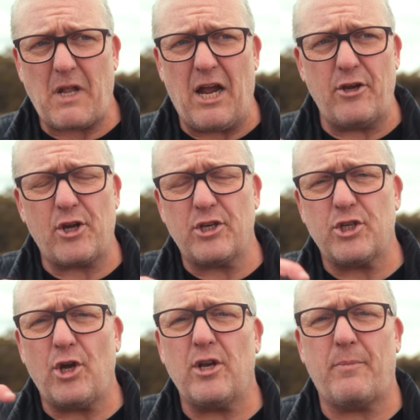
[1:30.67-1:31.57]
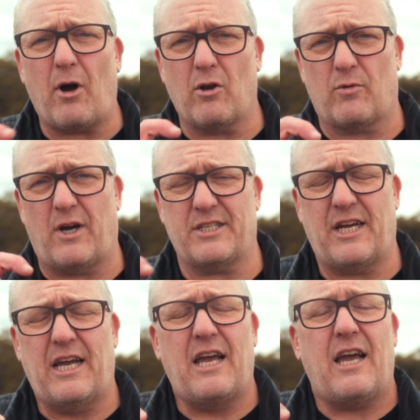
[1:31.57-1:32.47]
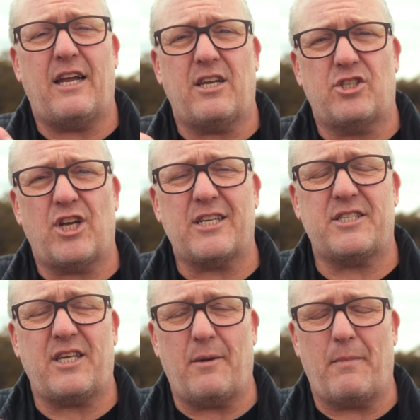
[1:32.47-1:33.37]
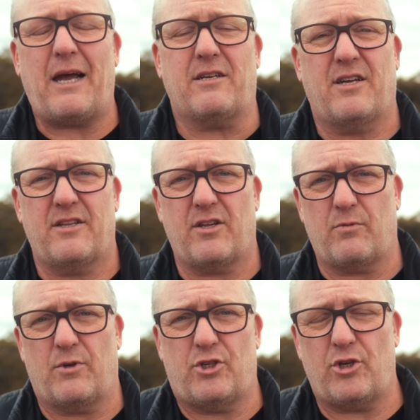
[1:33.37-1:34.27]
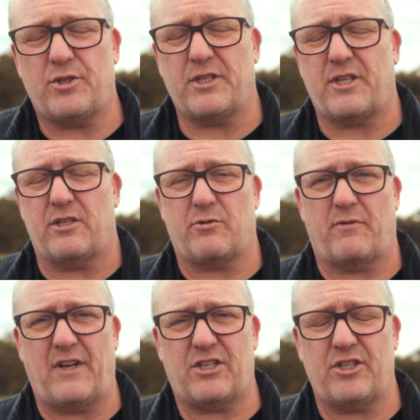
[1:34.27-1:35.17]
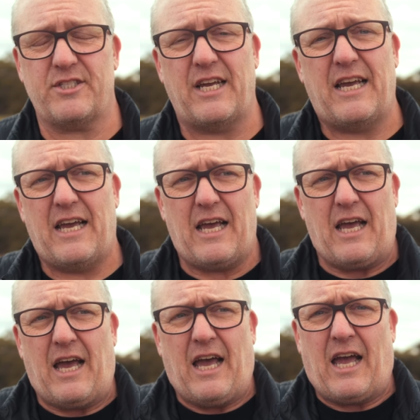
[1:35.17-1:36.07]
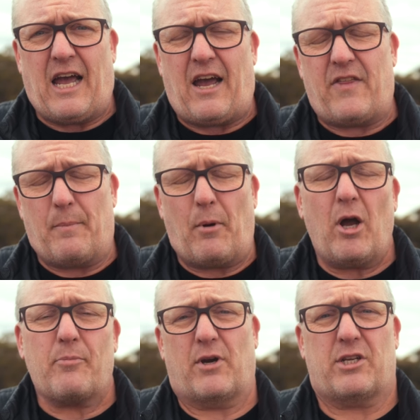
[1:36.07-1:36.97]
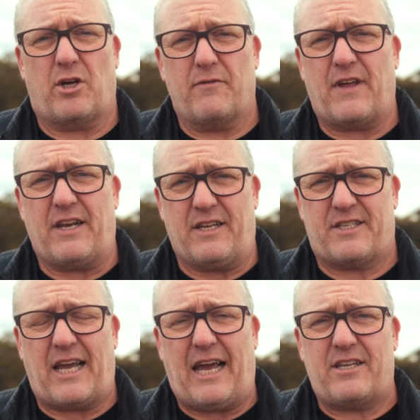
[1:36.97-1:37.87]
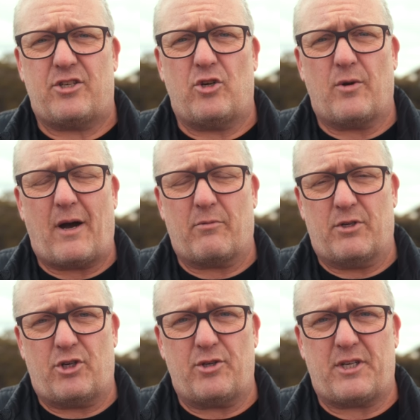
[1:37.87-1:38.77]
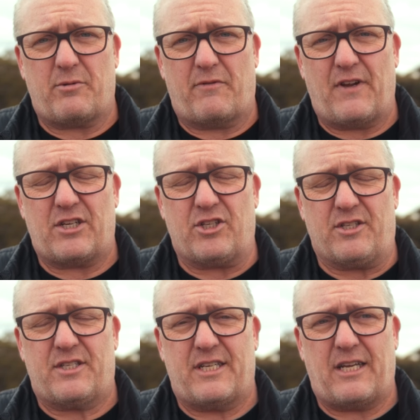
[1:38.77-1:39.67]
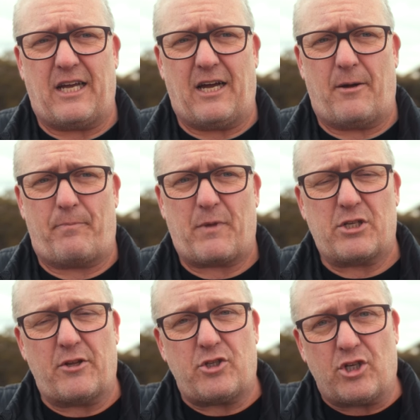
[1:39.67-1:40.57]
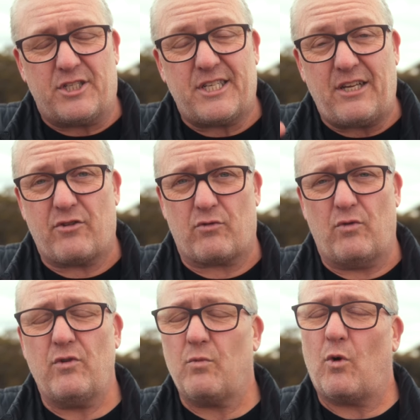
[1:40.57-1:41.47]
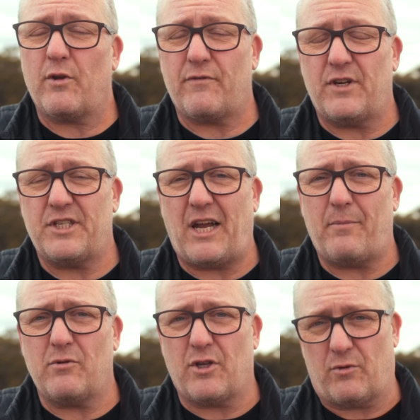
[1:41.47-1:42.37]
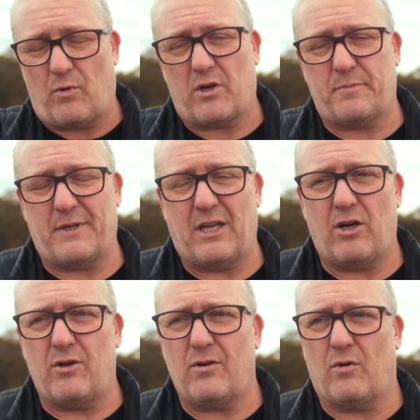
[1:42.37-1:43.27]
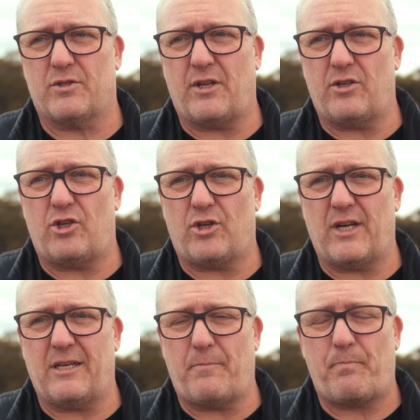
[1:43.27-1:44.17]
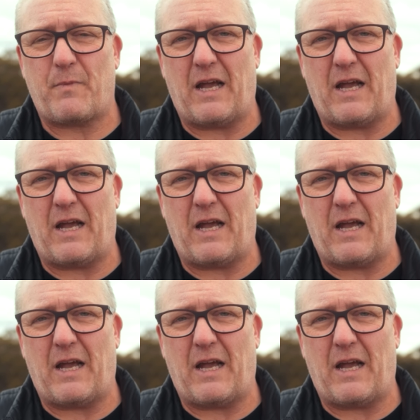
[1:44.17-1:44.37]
And you can turn a polarizer and adjust the amount that it reduces those reflections. And the byproduct of that is, as you are reducing reflections so that you can see through the water, for example, to the rocks below, or so that you can